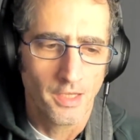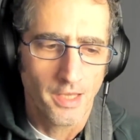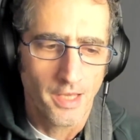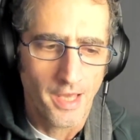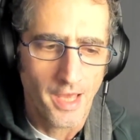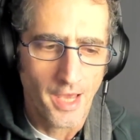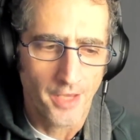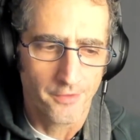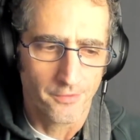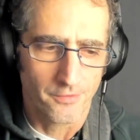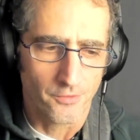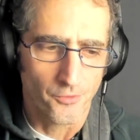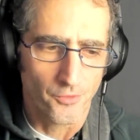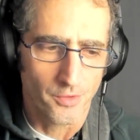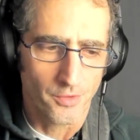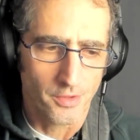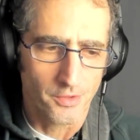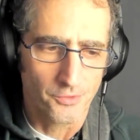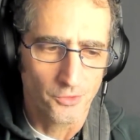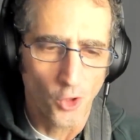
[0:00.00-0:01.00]
And
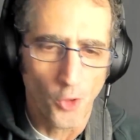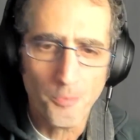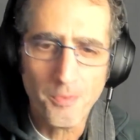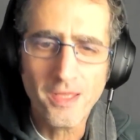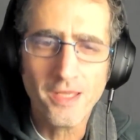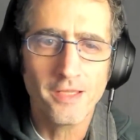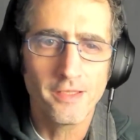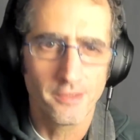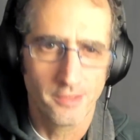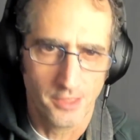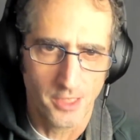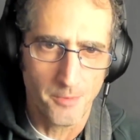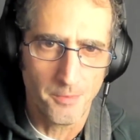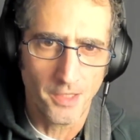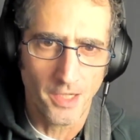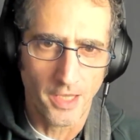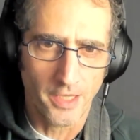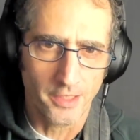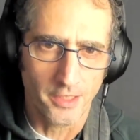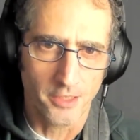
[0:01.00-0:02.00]
don't be
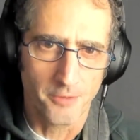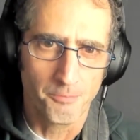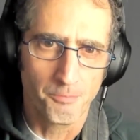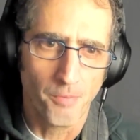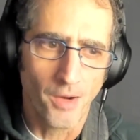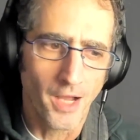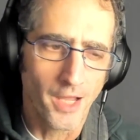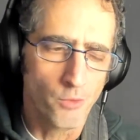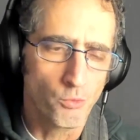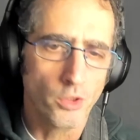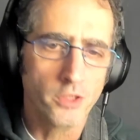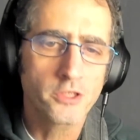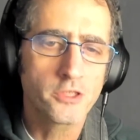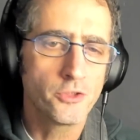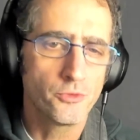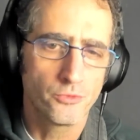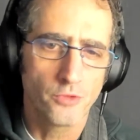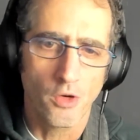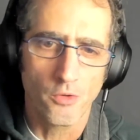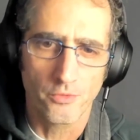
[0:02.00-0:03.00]
intimidated by what
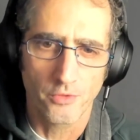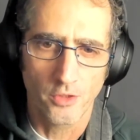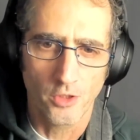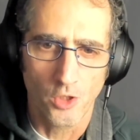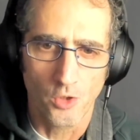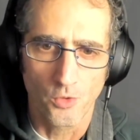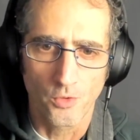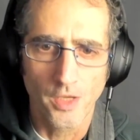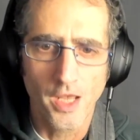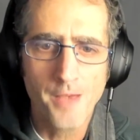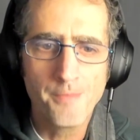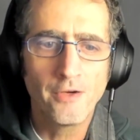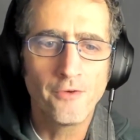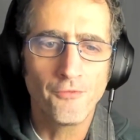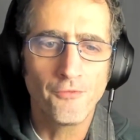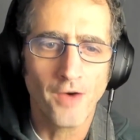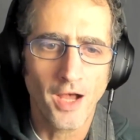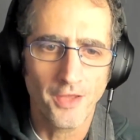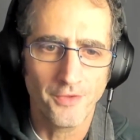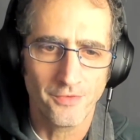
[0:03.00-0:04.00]
you don't know.
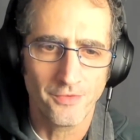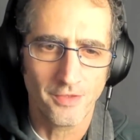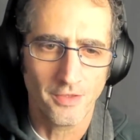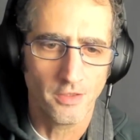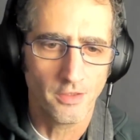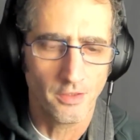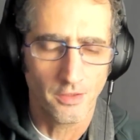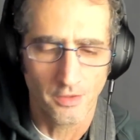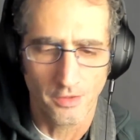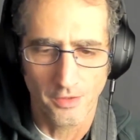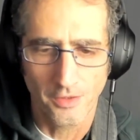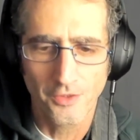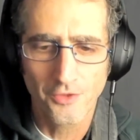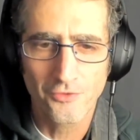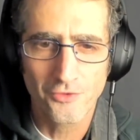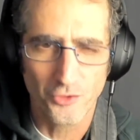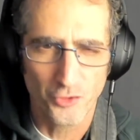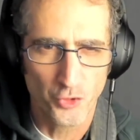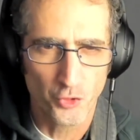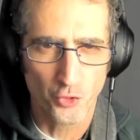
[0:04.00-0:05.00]
Improvising
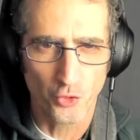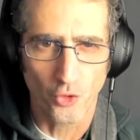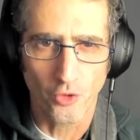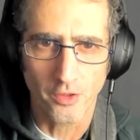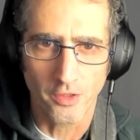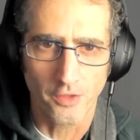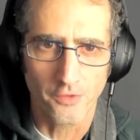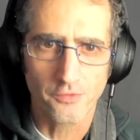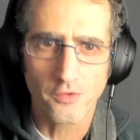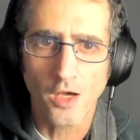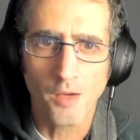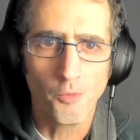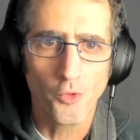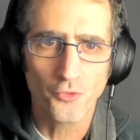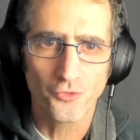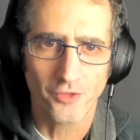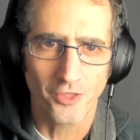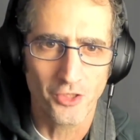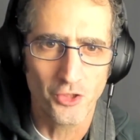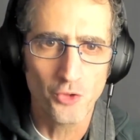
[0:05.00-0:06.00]
is a joy. It's
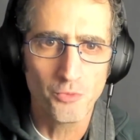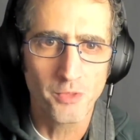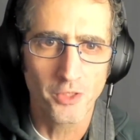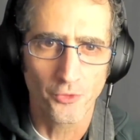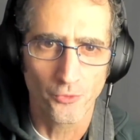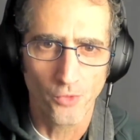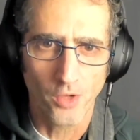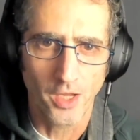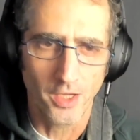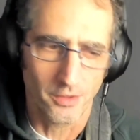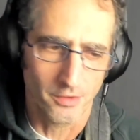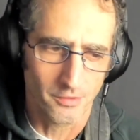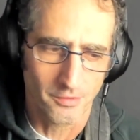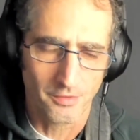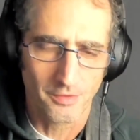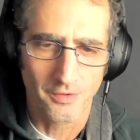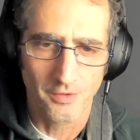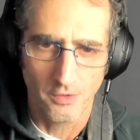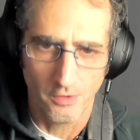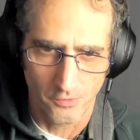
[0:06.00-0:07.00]
almost a human right.
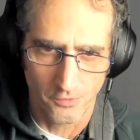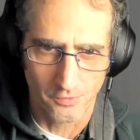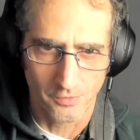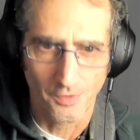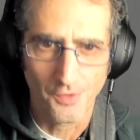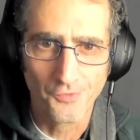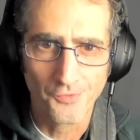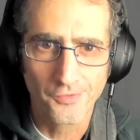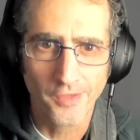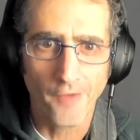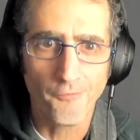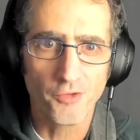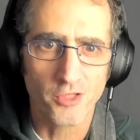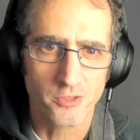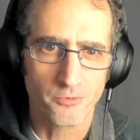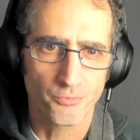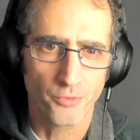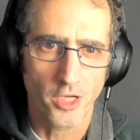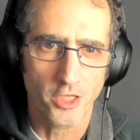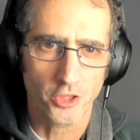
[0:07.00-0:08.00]
It's
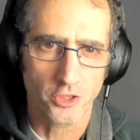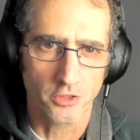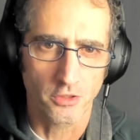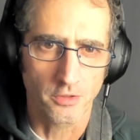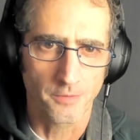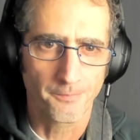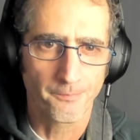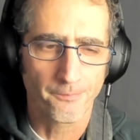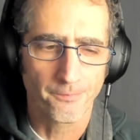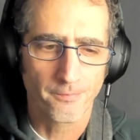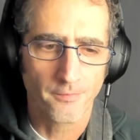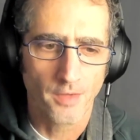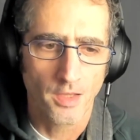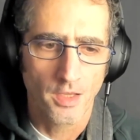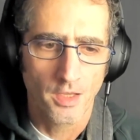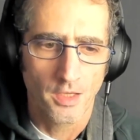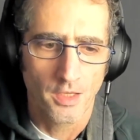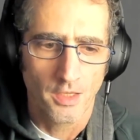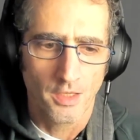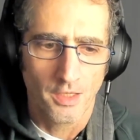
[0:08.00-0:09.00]
self-expression.
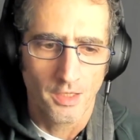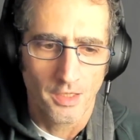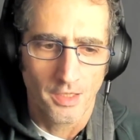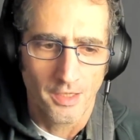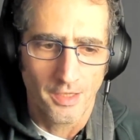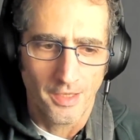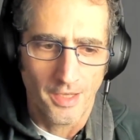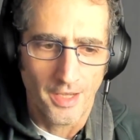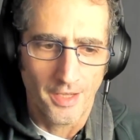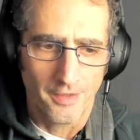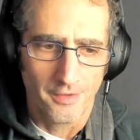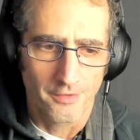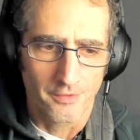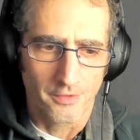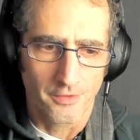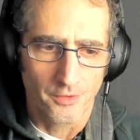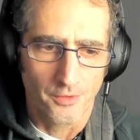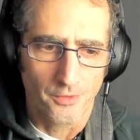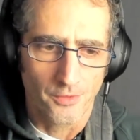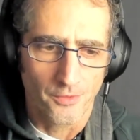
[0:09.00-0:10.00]
And
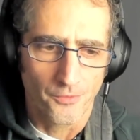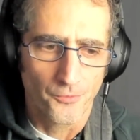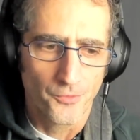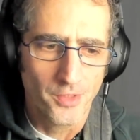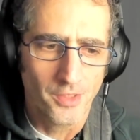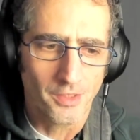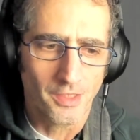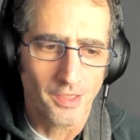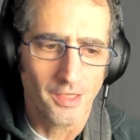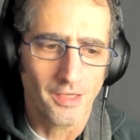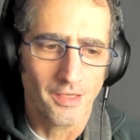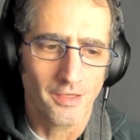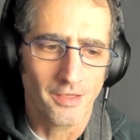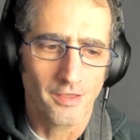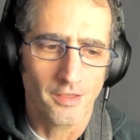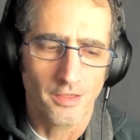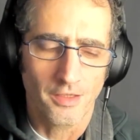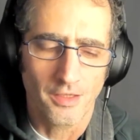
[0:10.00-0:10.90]
really,